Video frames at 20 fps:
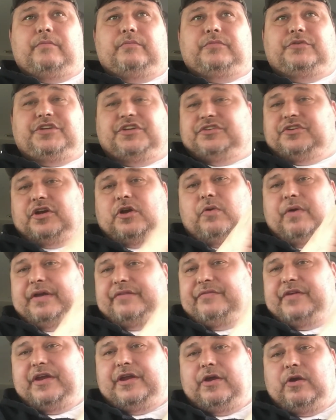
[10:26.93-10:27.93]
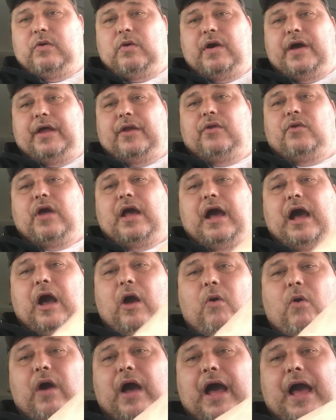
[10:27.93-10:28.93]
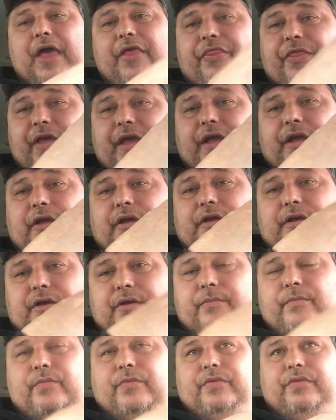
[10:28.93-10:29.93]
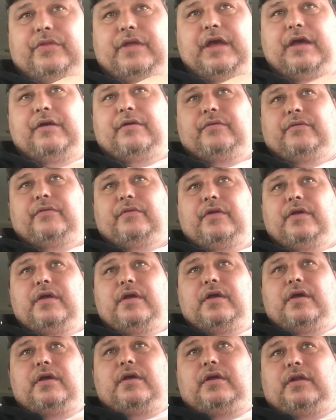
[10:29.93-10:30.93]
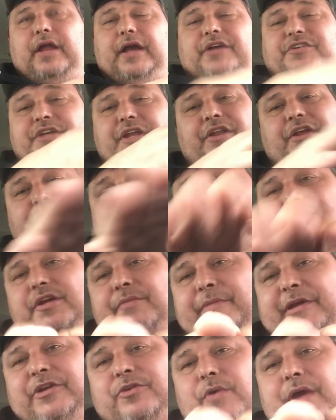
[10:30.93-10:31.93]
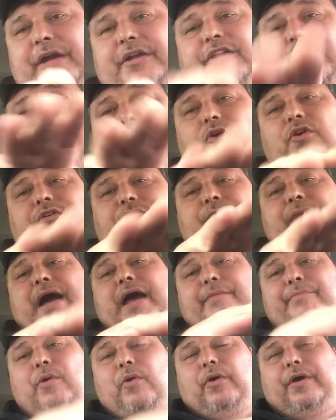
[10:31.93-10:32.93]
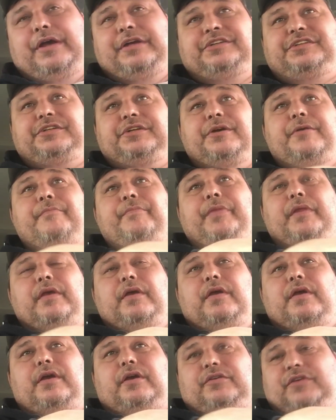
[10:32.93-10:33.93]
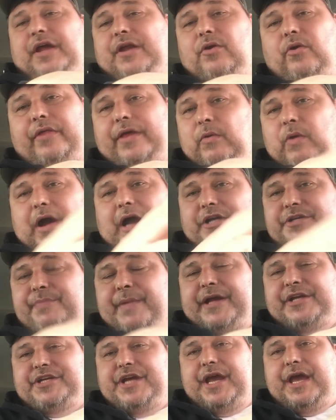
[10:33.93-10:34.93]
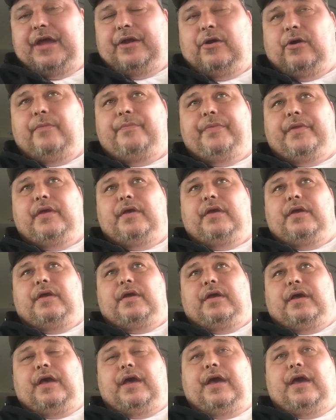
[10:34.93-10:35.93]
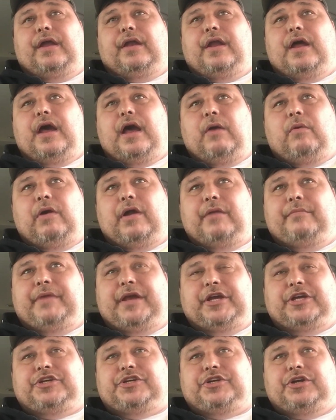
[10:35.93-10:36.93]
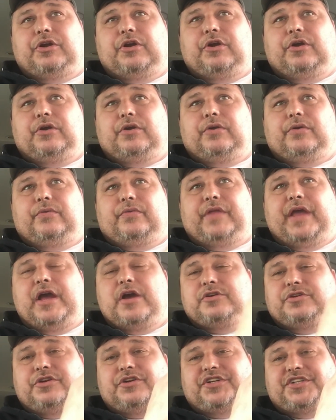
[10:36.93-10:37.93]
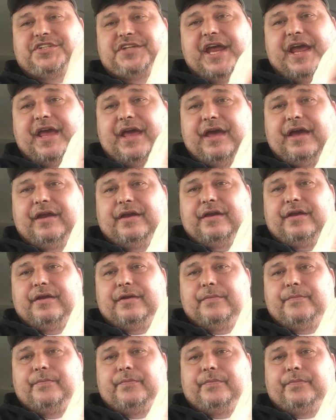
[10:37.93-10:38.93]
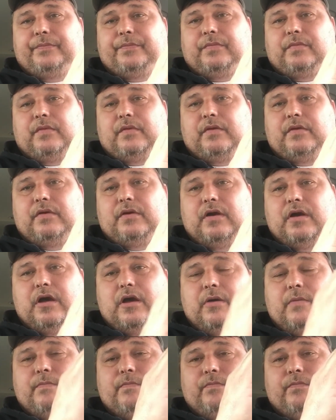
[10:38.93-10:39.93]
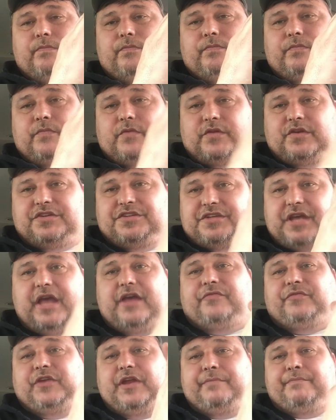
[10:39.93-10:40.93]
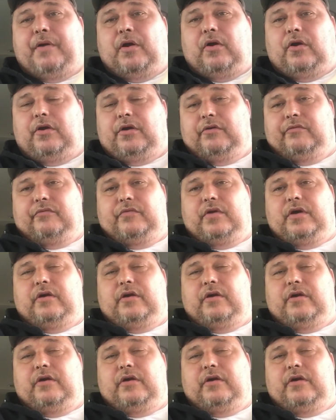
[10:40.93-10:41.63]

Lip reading: Just a quick video on how I think that, like I said, this is going to be directed towards my boys, because I know they watch my channel, and I want to make sure they understand the safety part of